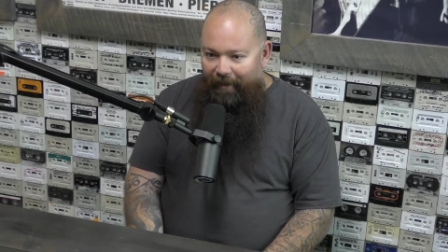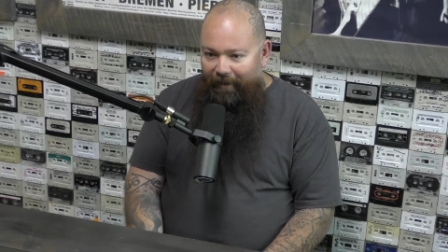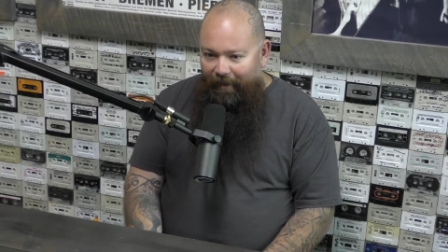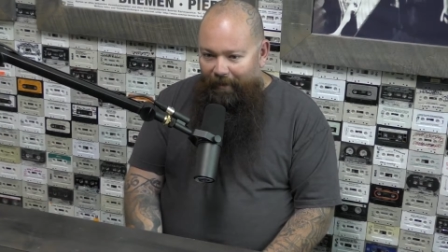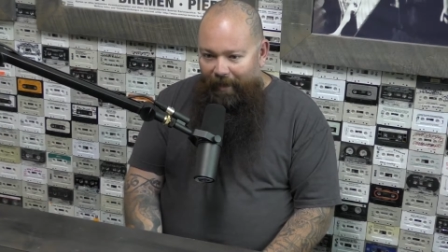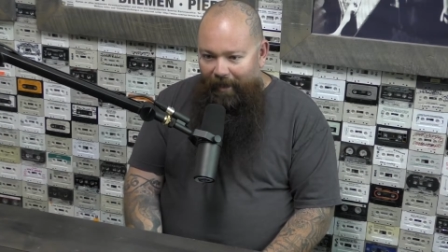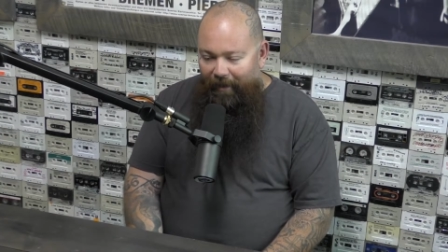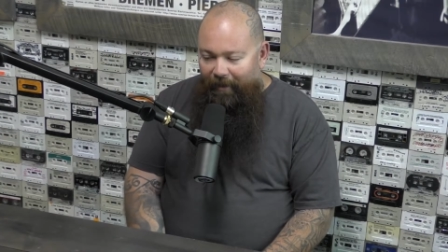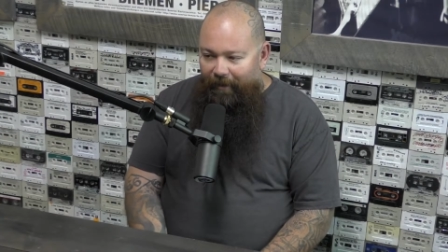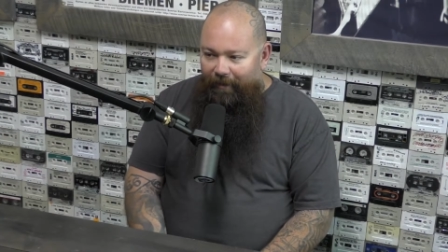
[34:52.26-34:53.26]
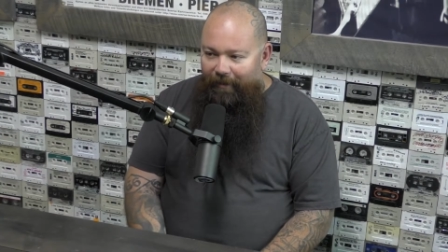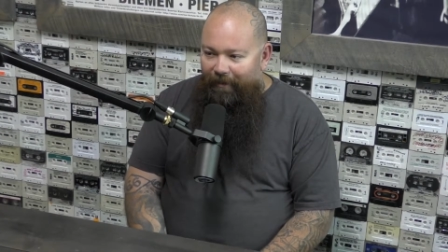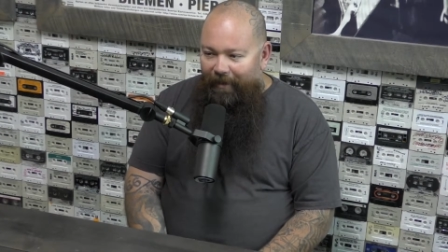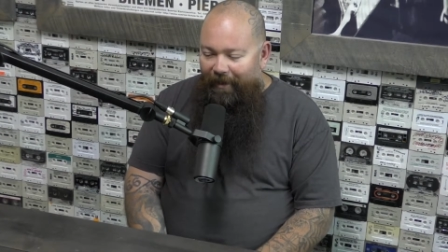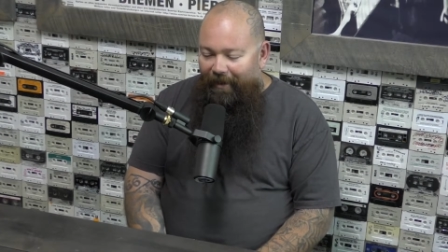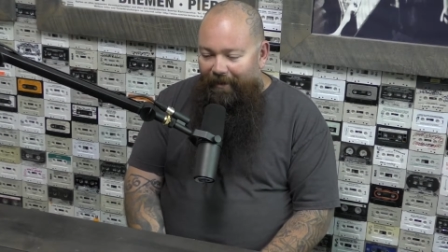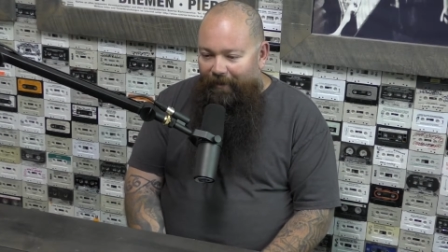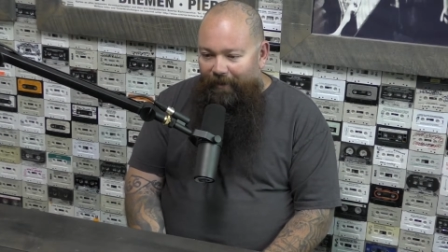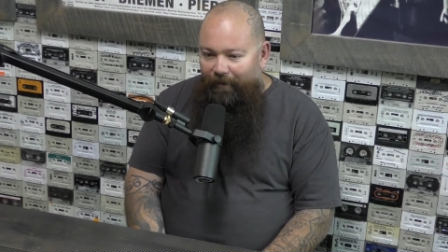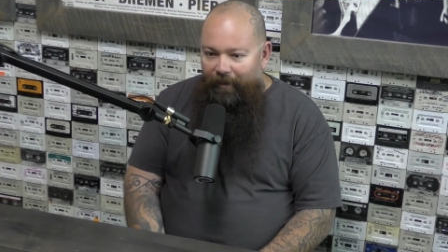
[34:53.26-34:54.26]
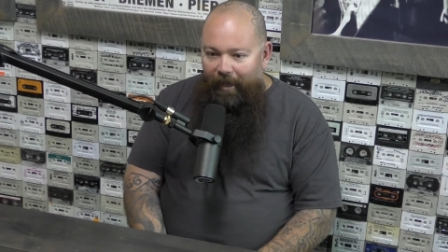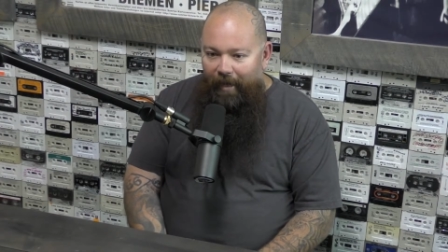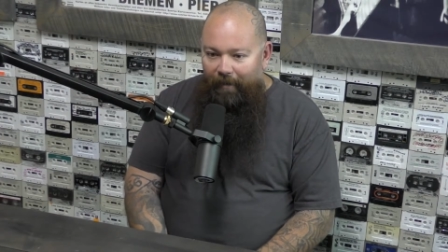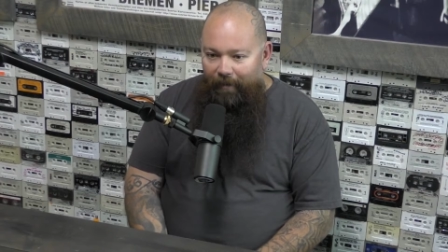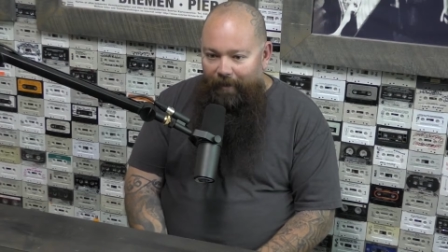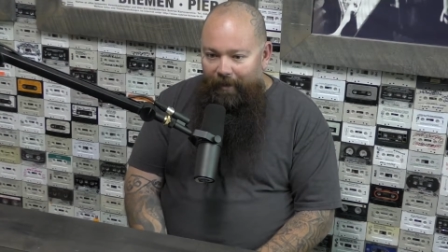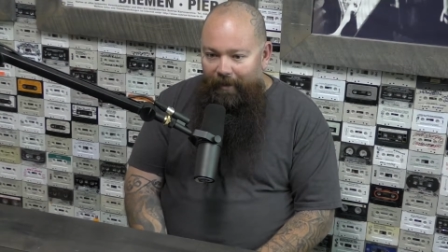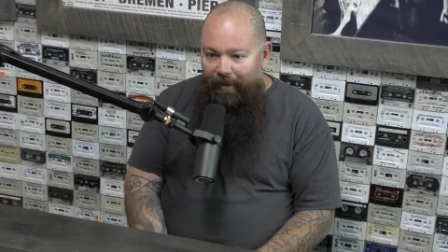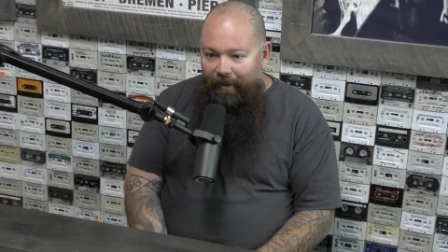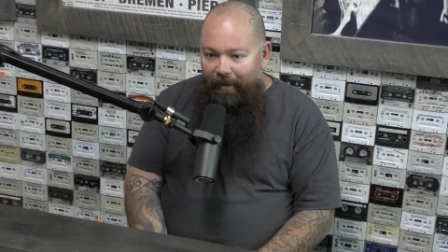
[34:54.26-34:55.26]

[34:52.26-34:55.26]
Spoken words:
and goodbye, to me, I wasn't really happy with that.